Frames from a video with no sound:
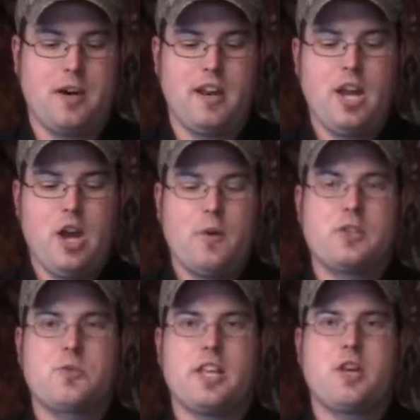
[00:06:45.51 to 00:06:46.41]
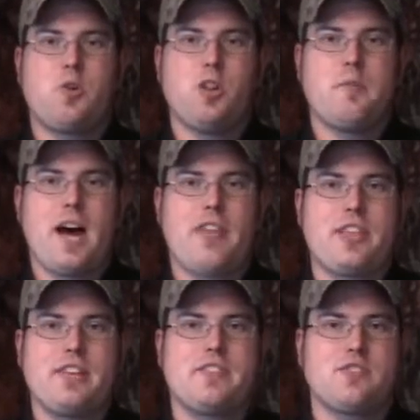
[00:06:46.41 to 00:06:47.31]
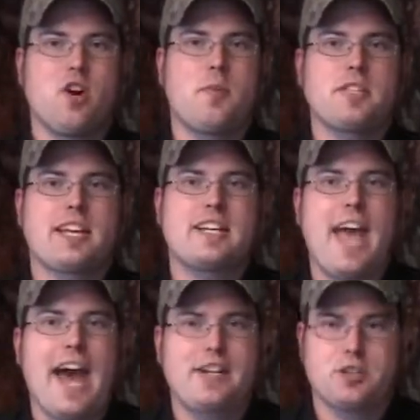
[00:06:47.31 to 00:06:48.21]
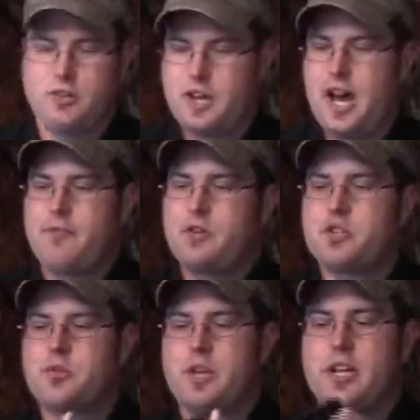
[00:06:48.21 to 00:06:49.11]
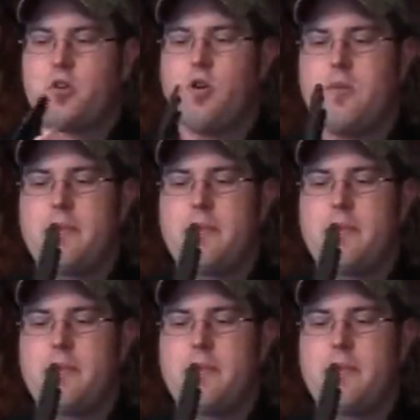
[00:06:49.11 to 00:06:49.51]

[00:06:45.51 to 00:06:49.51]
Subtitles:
But what's really cool about this is almost like a tactical knife, which is really cool.